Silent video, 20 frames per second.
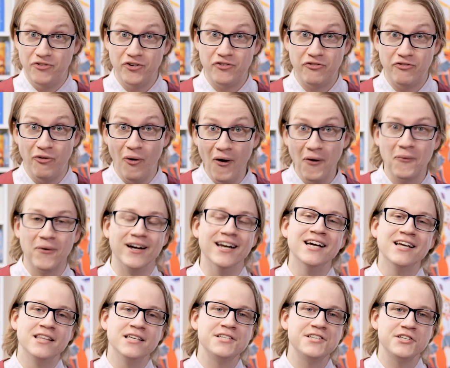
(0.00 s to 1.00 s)
foot forward.
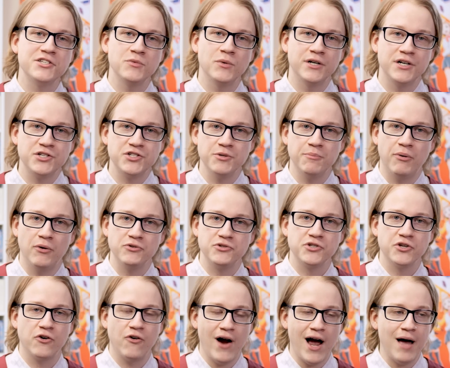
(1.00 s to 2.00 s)
This is what is
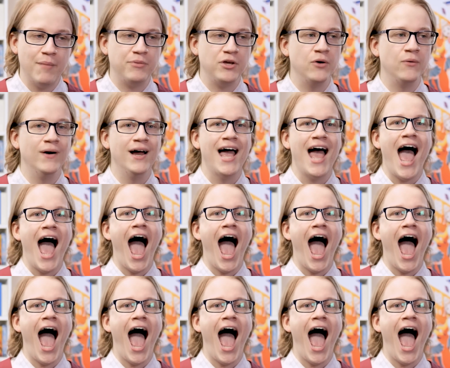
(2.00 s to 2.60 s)
supposed to grab you.